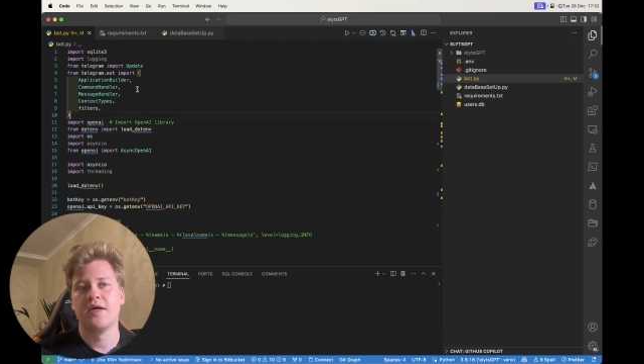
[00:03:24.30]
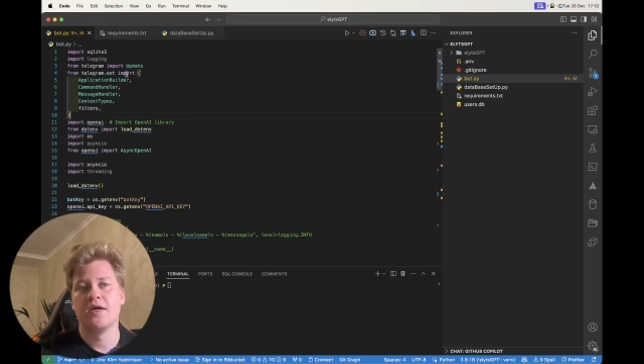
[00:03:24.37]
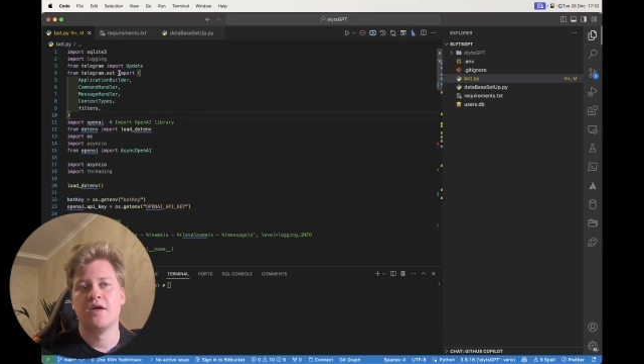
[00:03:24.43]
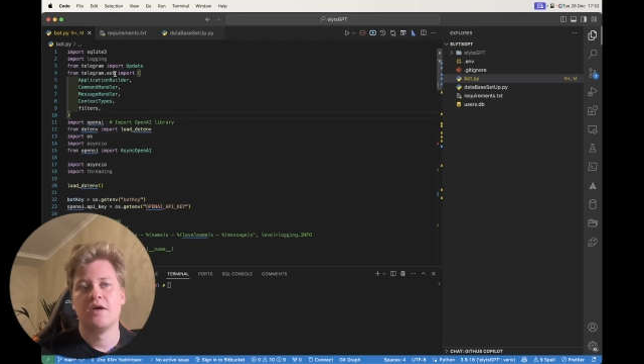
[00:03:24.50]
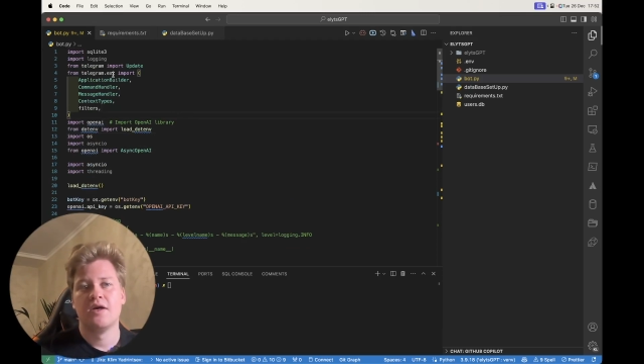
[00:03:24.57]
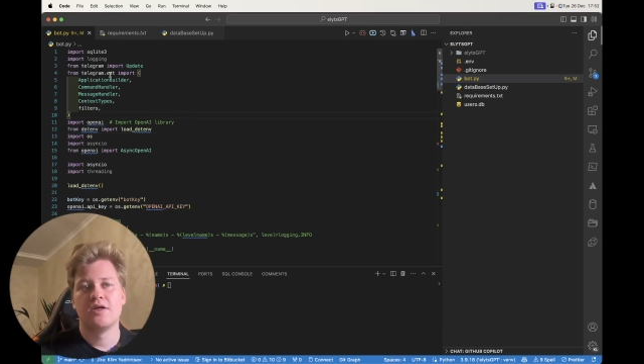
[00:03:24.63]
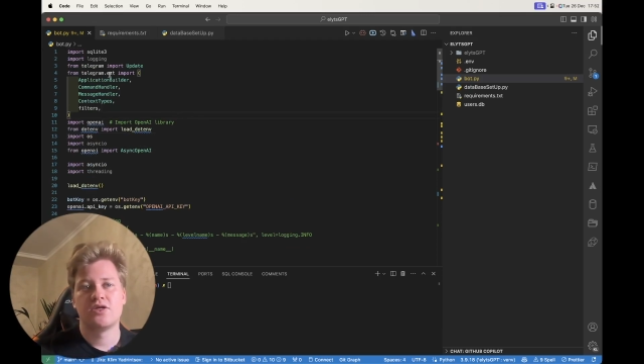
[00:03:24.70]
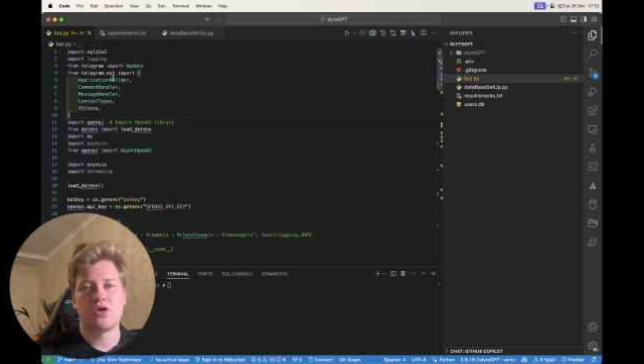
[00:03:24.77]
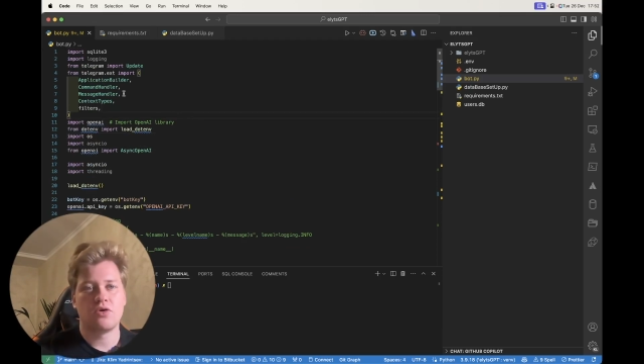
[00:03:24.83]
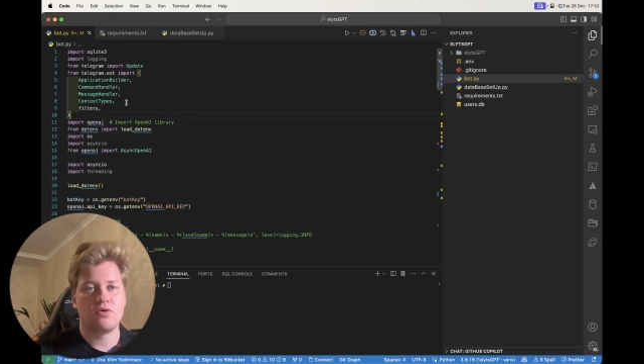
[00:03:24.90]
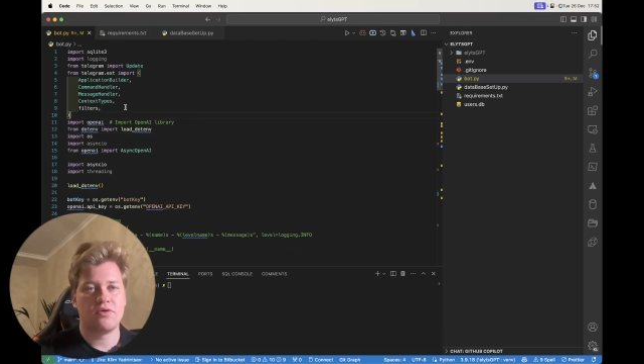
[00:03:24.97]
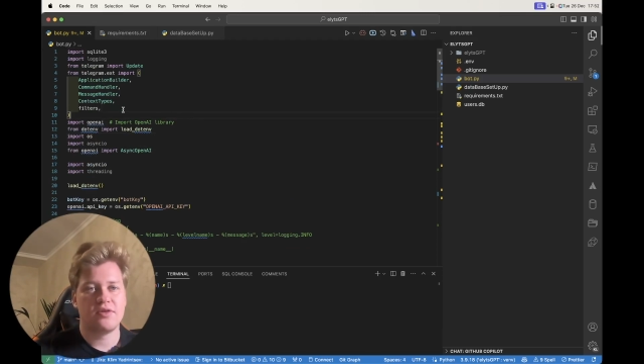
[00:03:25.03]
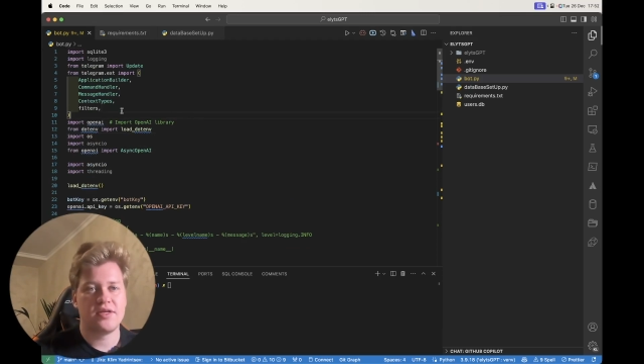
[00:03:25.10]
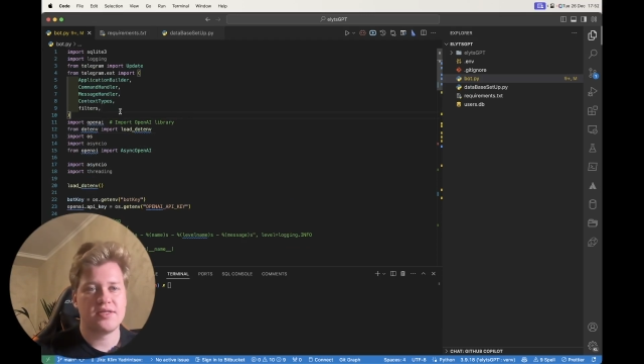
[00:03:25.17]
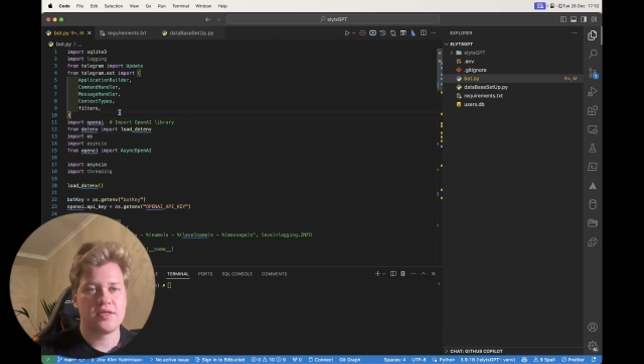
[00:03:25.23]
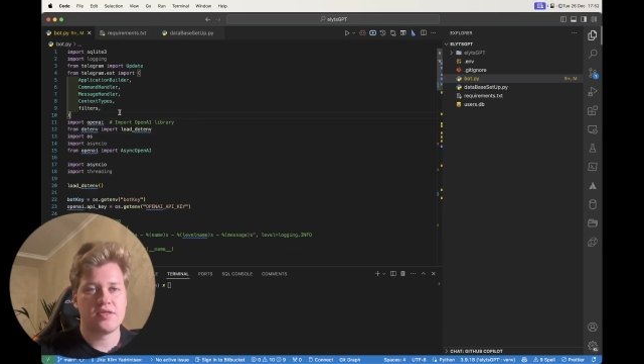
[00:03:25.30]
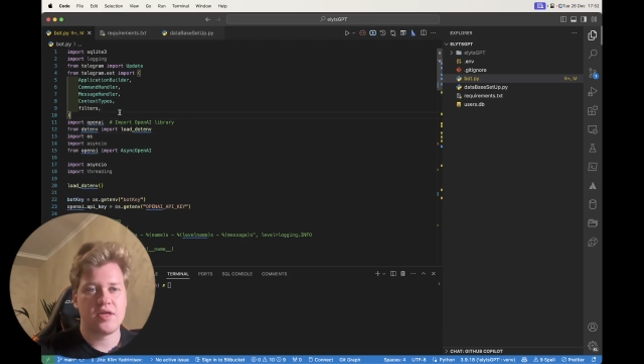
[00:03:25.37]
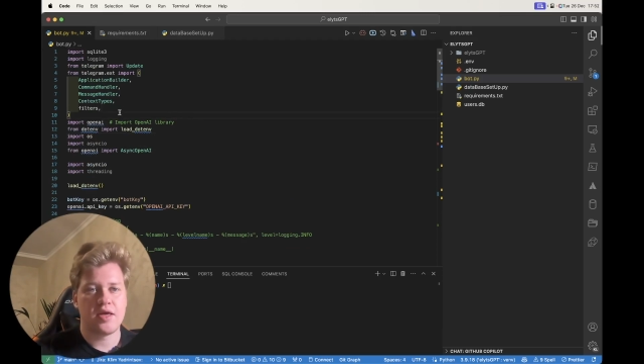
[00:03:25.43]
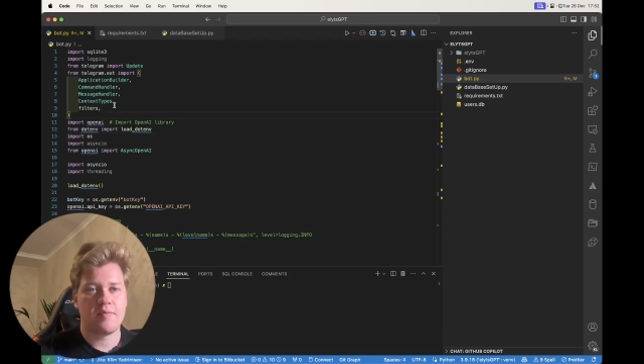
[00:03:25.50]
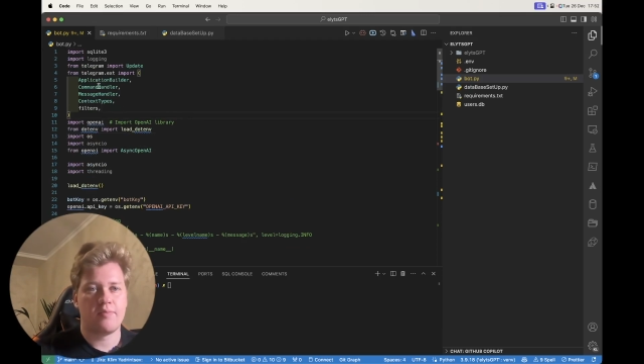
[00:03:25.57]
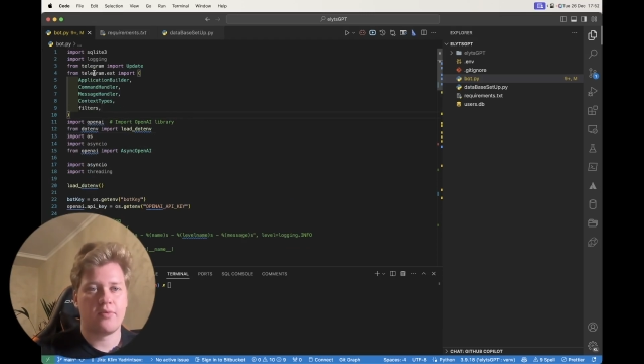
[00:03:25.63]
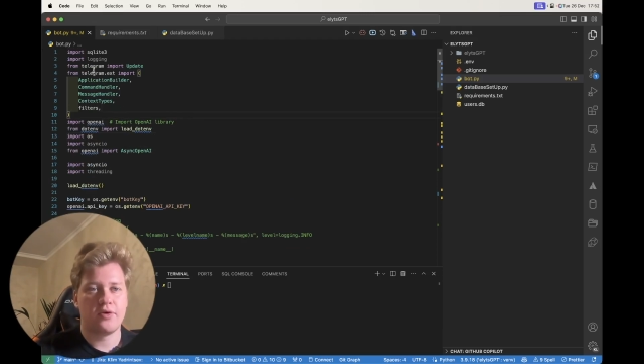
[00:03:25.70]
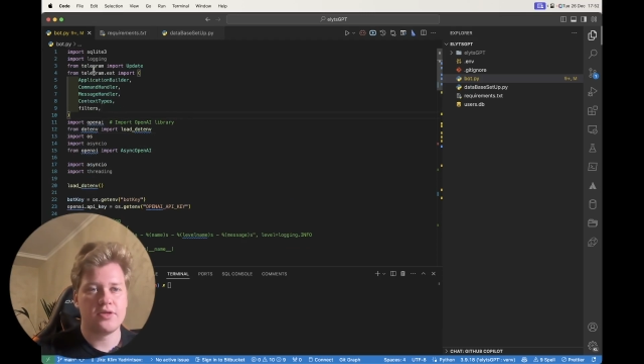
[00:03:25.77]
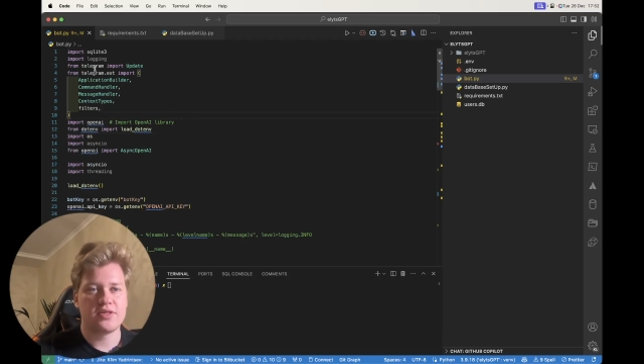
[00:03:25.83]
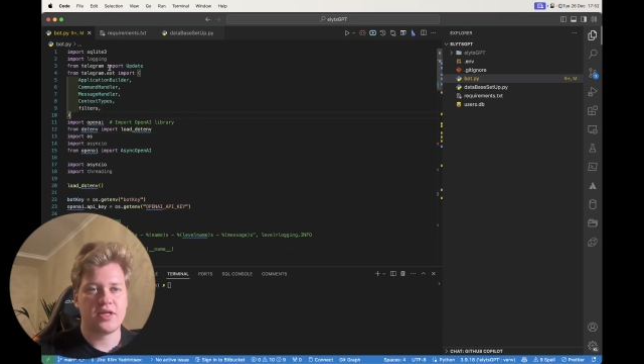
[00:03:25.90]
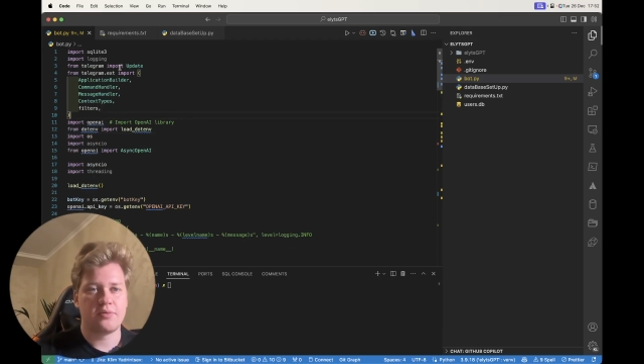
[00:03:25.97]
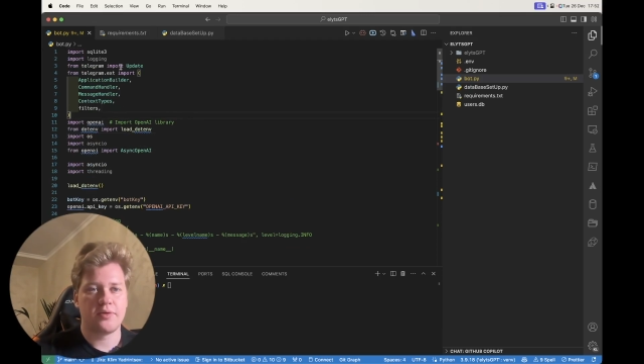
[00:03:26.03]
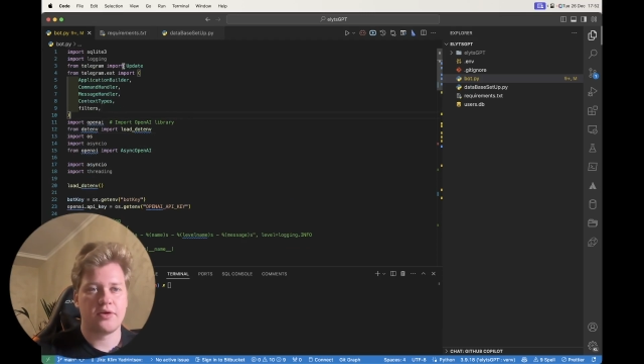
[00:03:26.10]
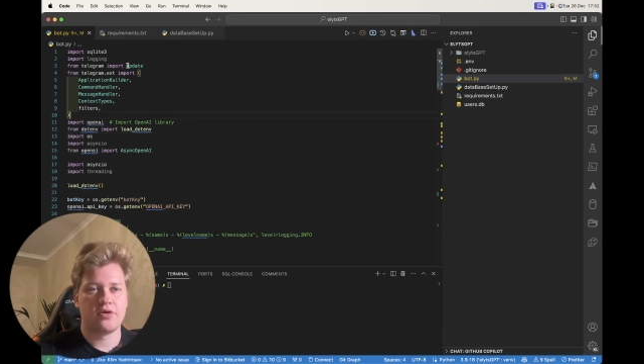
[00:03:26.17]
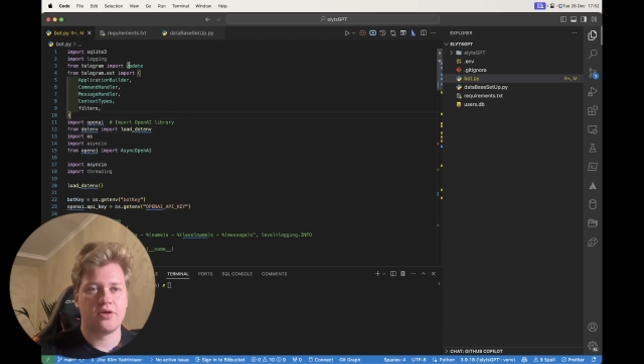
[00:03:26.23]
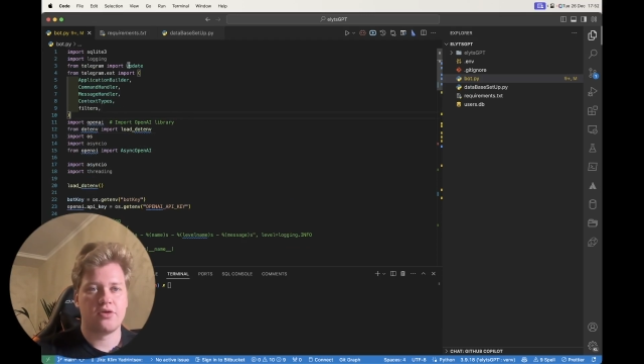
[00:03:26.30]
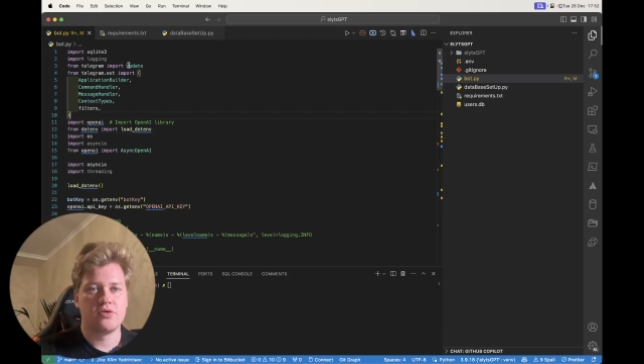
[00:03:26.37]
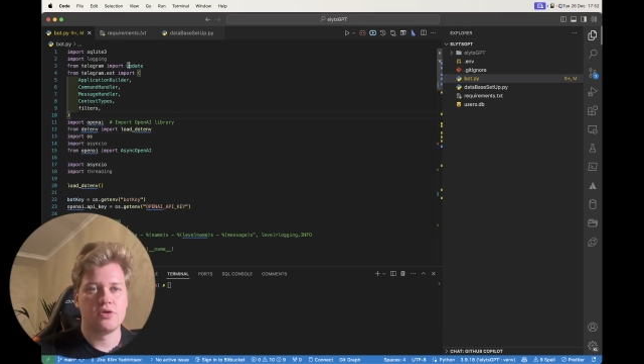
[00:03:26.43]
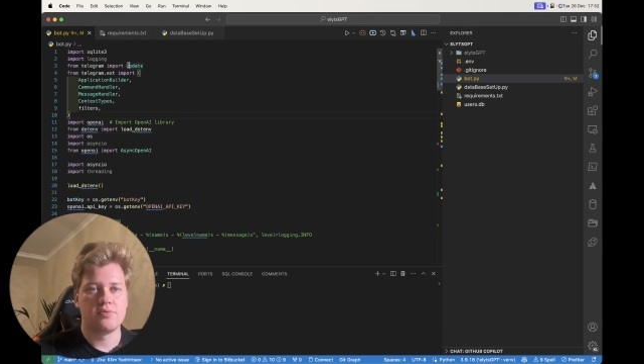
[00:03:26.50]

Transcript: So this is the imports that we're going to use.